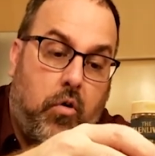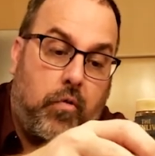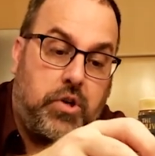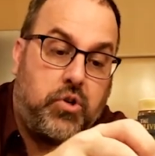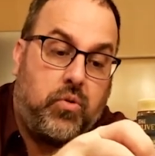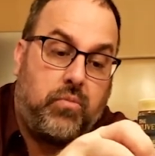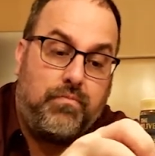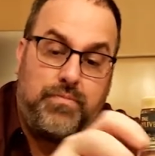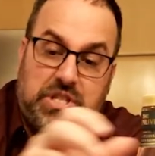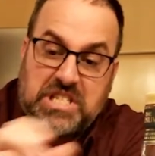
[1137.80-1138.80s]

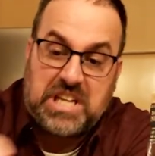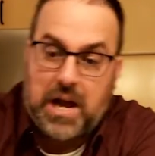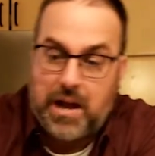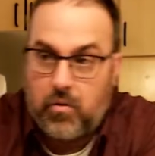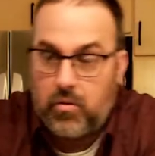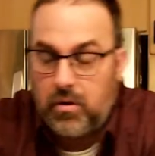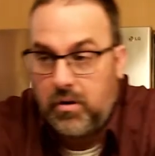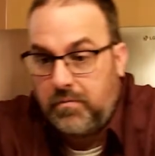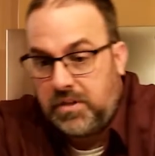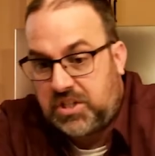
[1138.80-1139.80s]
original style
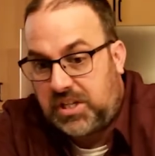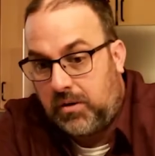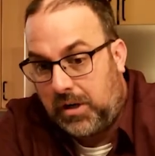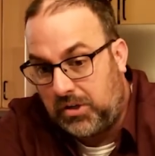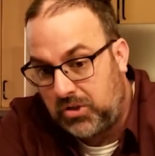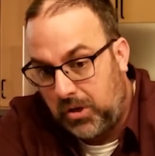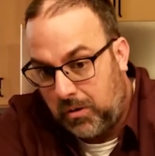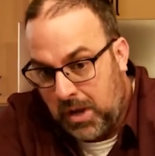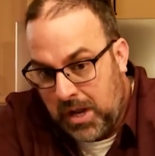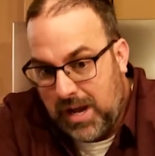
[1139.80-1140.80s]
of distilling.
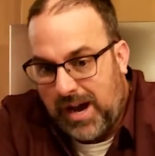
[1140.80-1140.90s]
So